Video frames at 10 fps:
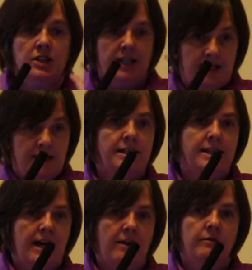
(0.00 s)
send it
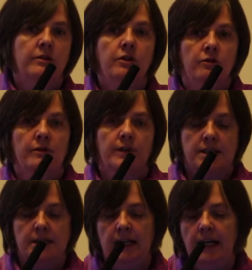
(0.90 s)
down
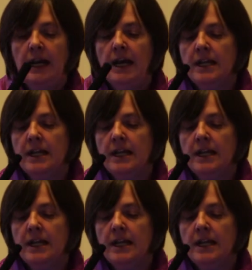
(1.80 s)
universally.